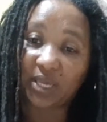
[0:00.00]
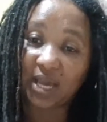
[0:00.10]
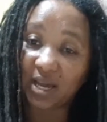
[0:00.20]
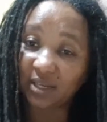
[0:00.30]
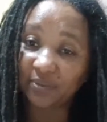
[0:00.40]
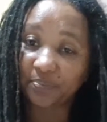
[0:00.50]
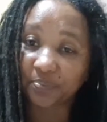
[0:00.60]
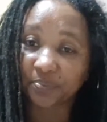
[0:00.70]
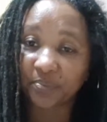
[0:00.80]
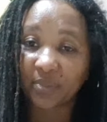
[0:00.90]
can
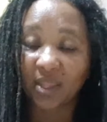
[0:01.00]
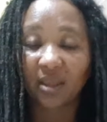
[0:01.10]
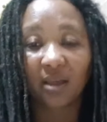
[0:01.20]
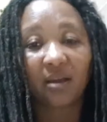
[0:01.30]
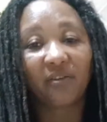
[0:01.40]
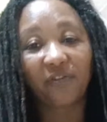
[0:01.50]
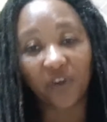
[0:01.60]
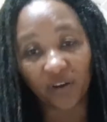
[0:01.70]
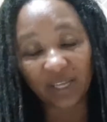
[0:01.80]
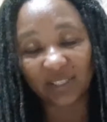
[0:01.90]

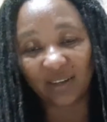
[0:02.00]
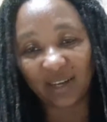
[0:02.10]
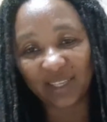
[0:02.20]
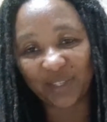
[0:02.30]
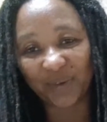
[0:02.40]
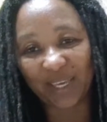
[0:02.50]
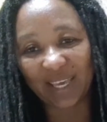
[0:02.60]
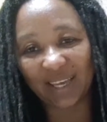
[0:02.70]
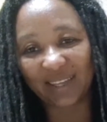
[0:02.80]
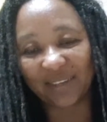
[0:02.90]
for as long as you
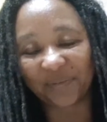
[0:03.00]
can.